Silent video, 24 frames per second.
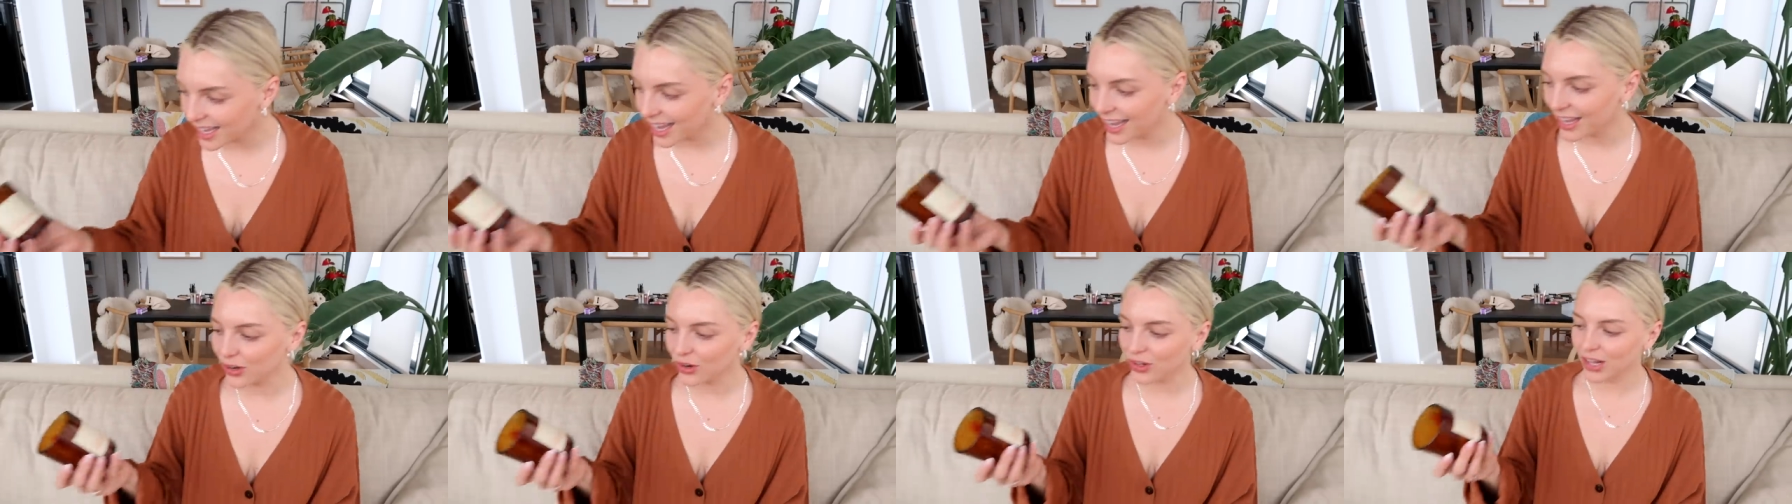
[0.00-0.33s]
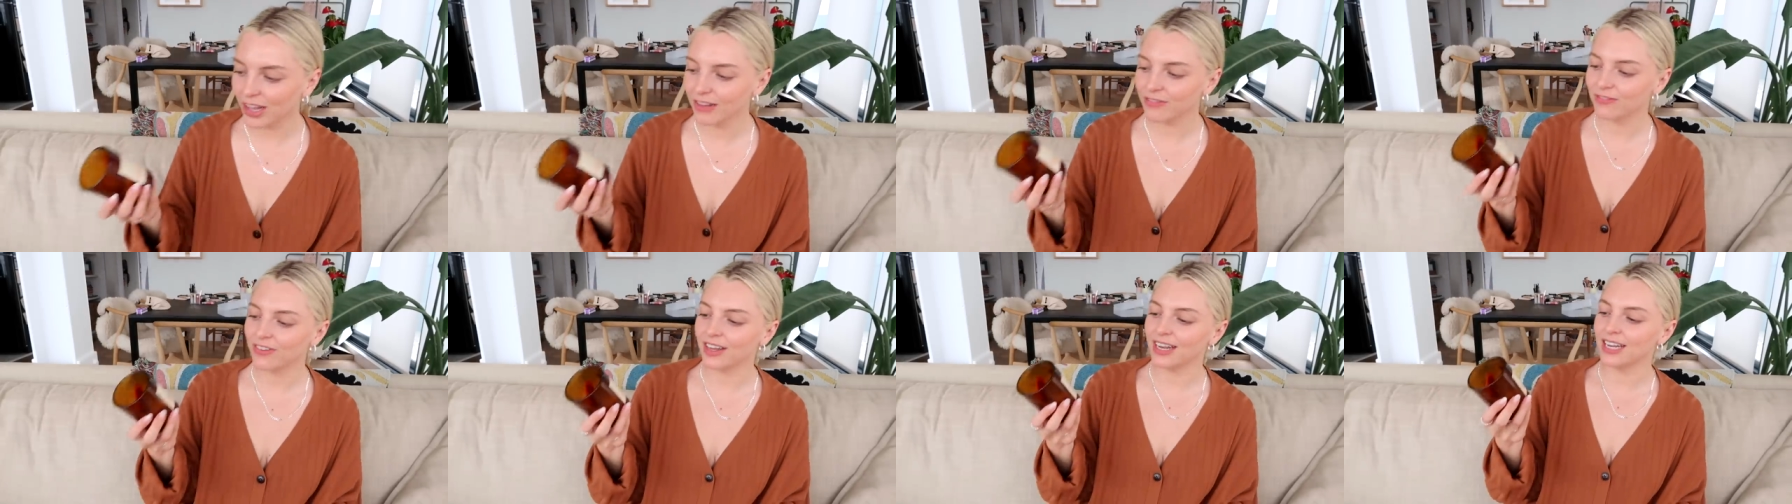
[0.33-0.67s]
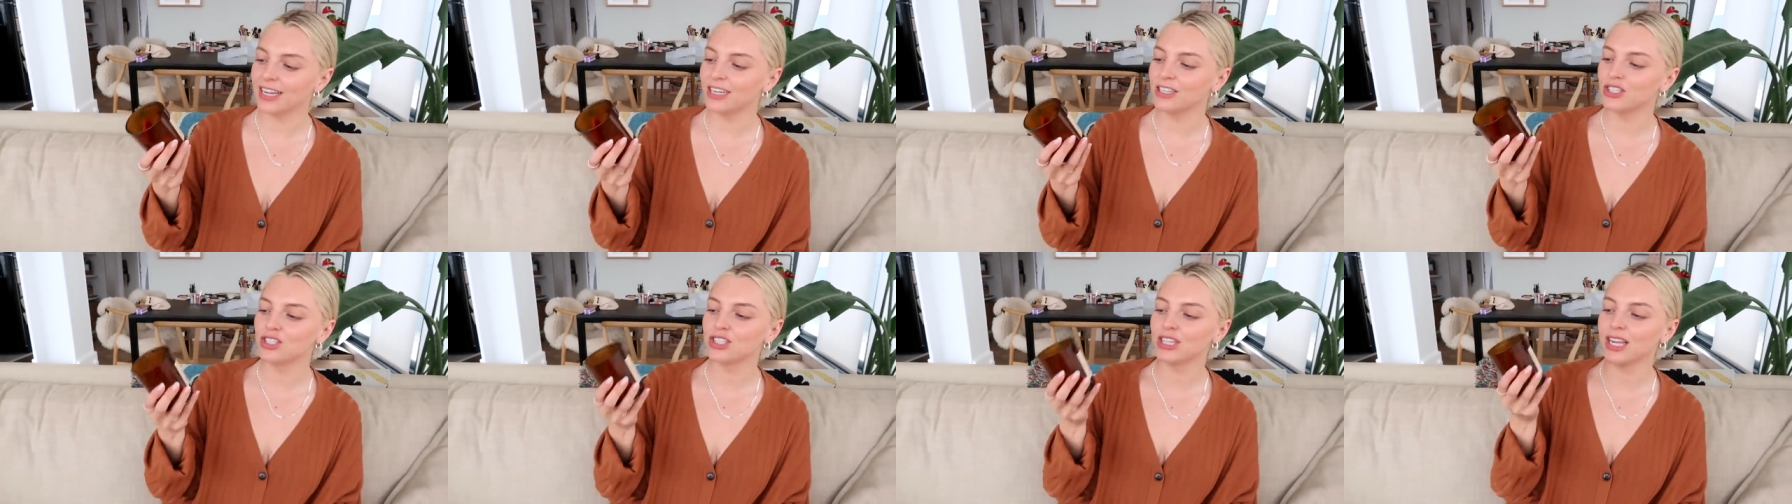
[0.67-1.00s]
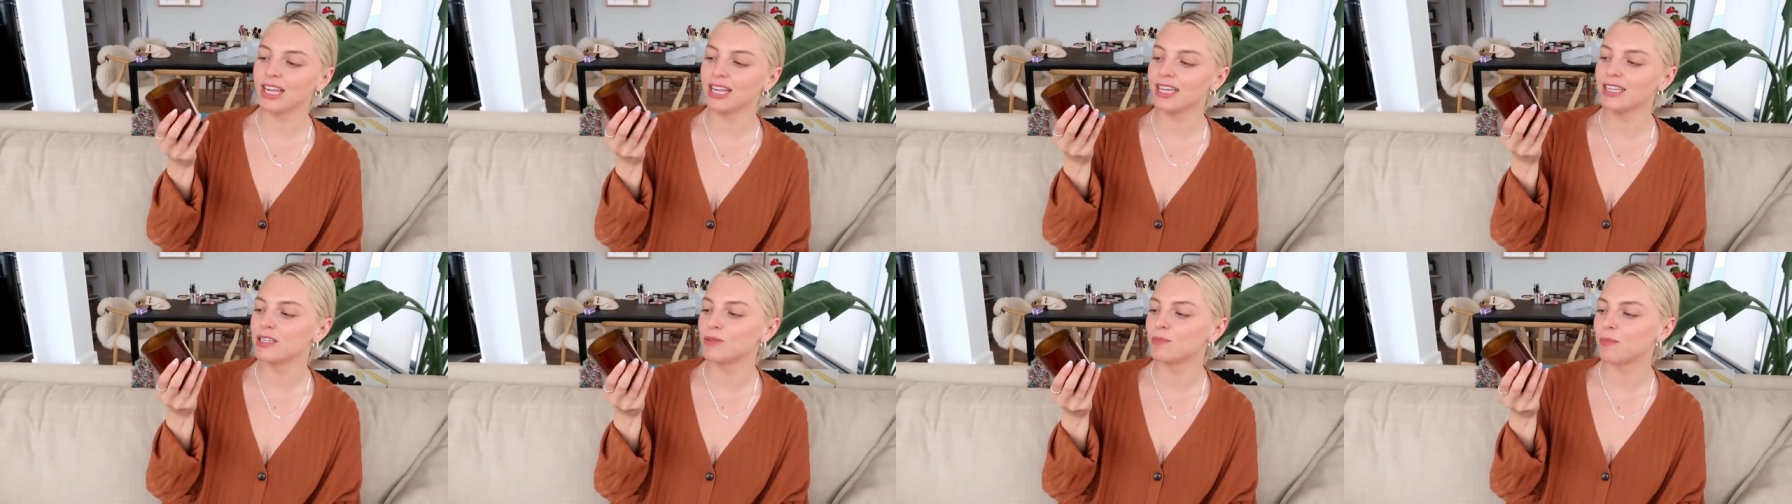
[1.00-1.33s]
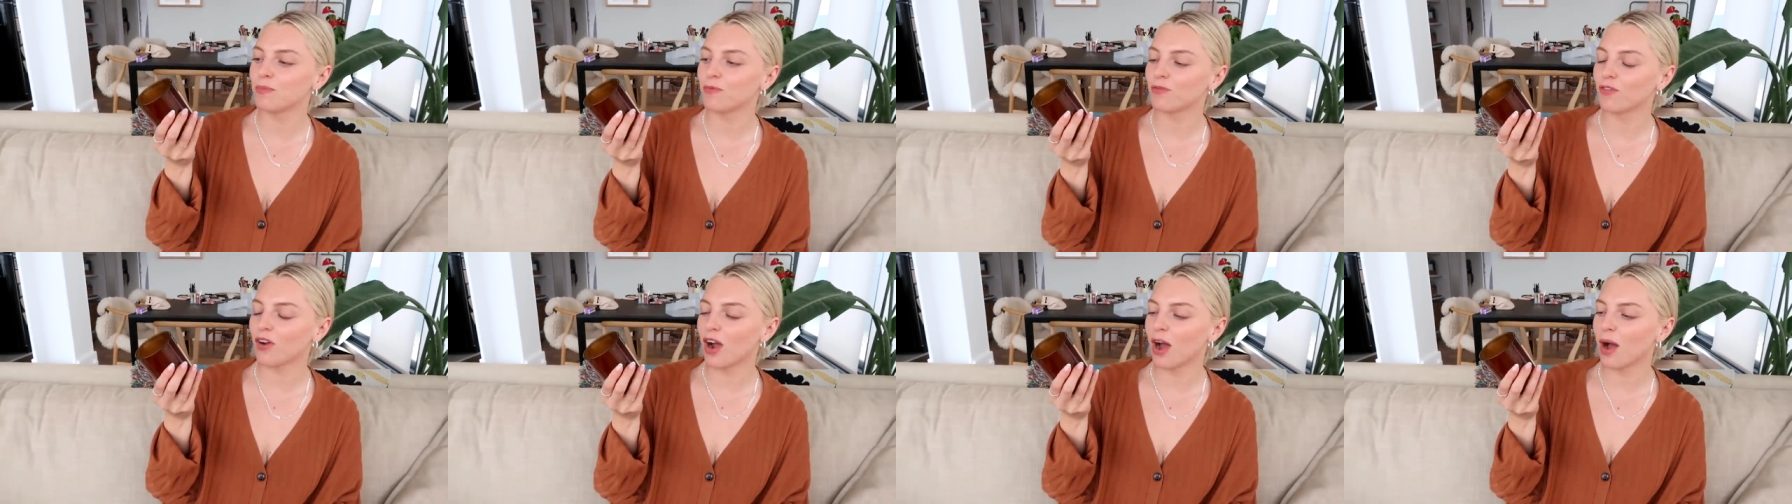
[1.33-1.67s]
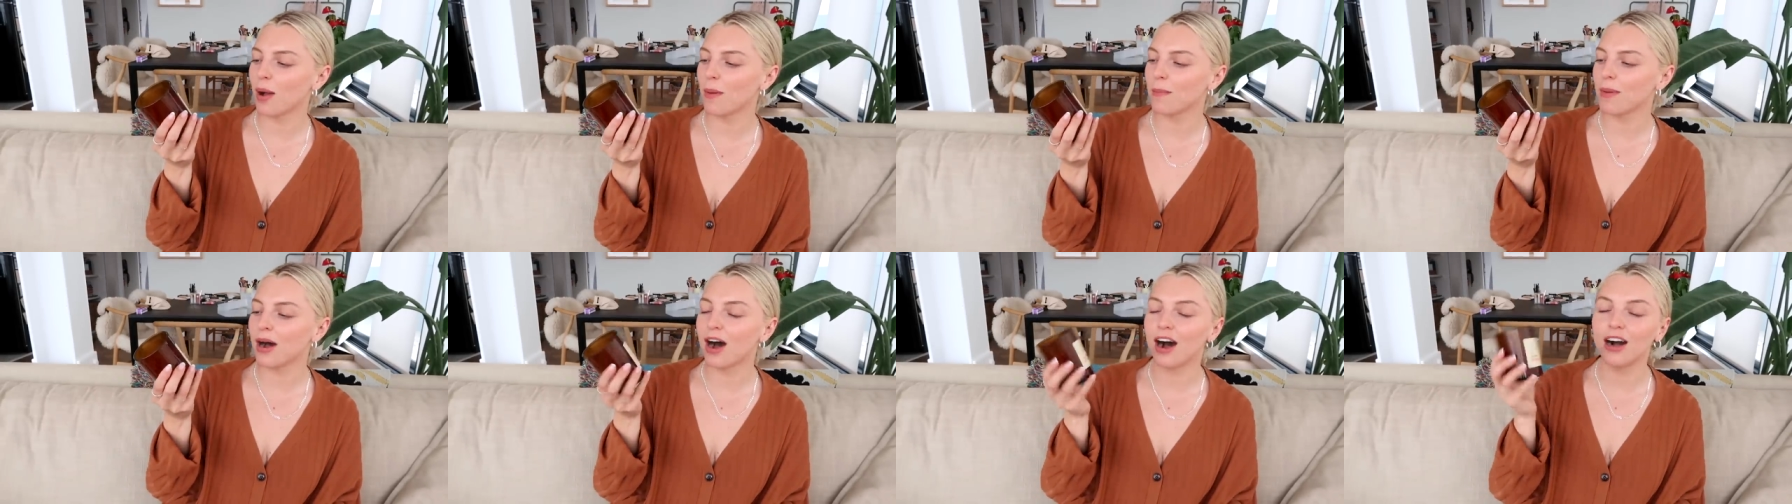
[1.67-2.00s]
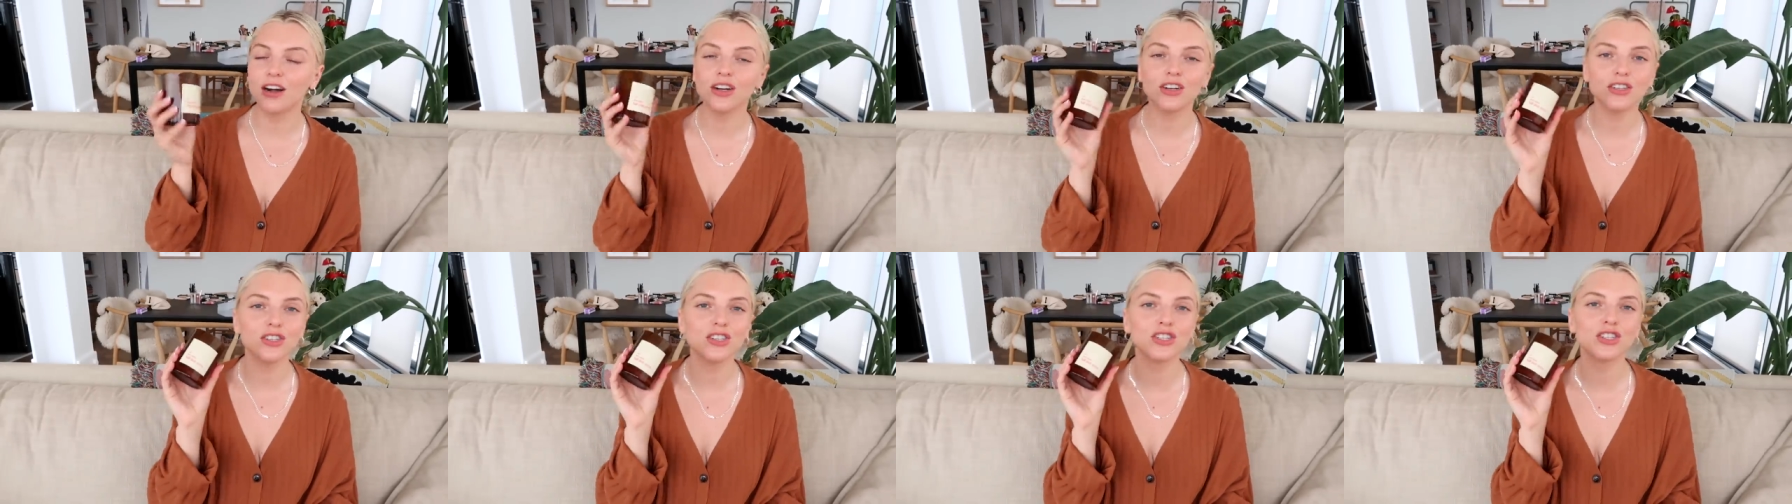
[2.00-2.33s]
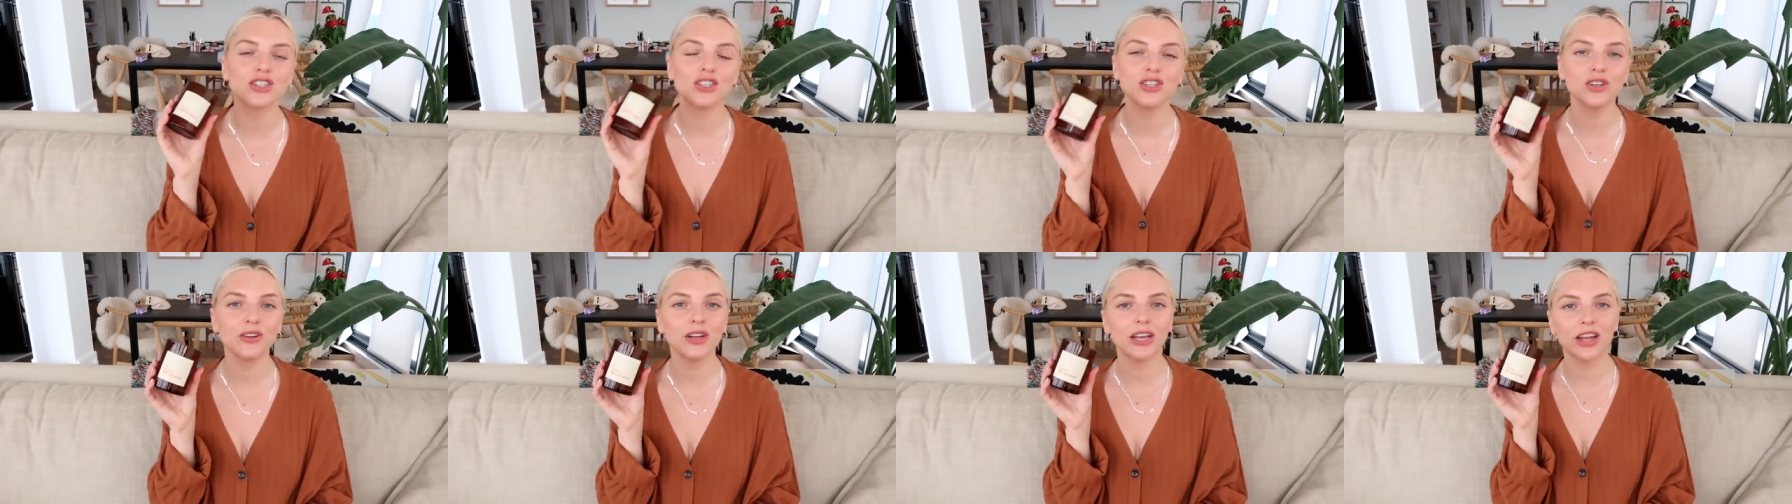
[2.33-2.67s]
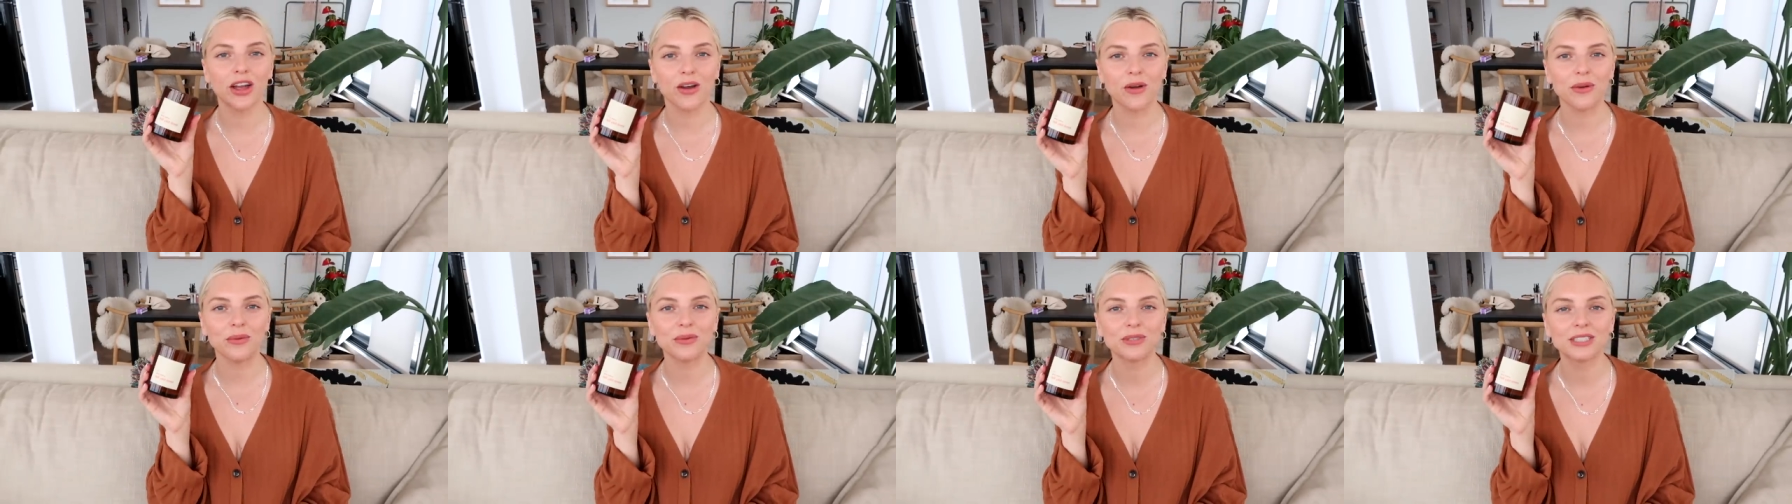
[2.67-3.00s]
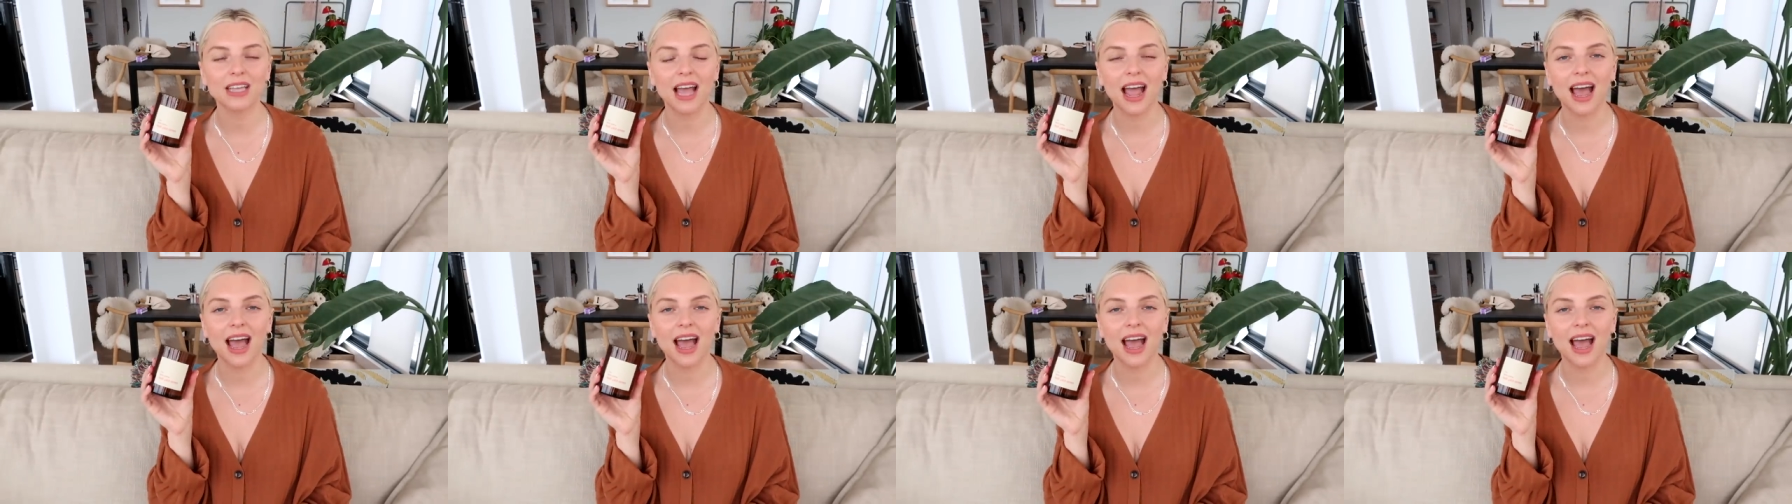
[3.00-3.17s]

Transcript: candle I finished is from Uncle Studios,